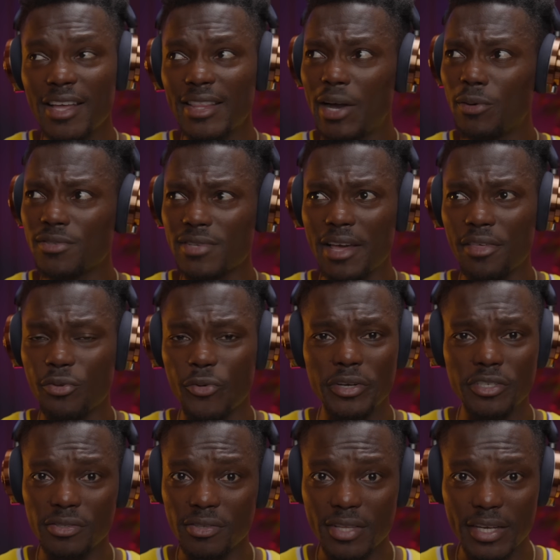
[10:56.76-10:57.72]
that was like
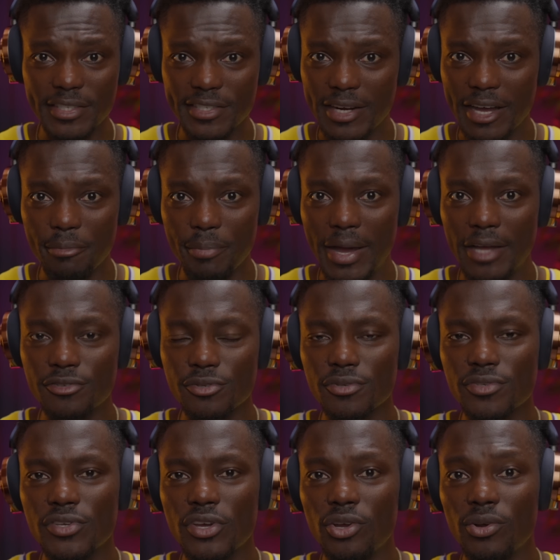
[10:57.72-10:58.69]
339 pounds or
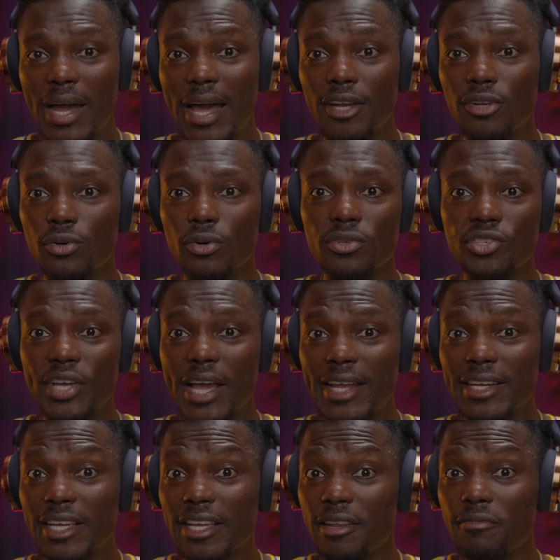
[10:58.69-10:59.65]
so at launch,
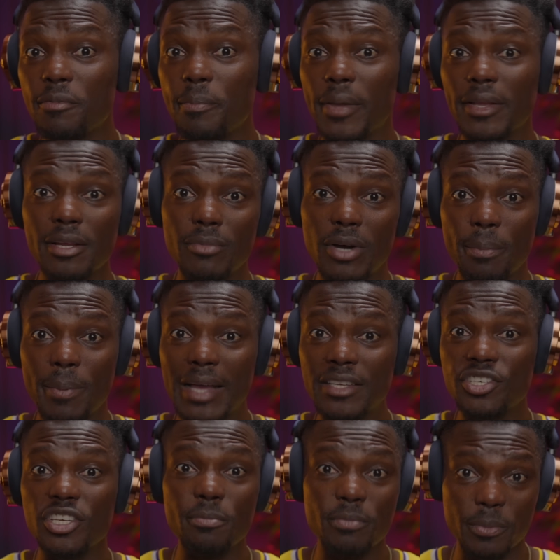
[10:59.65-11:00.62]
and you can even pick them up at
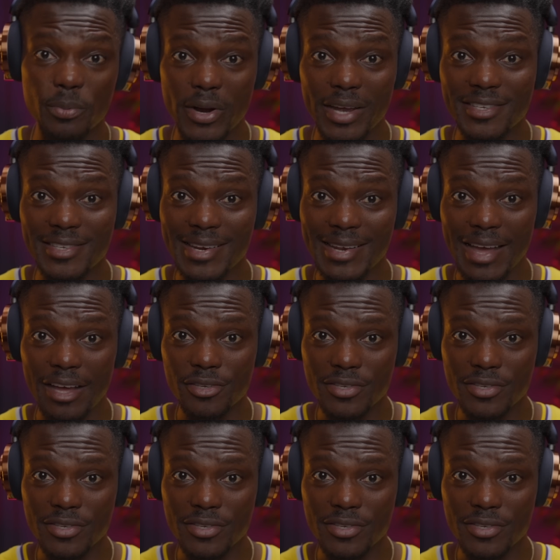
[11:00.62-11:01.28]
cheaper pricing now.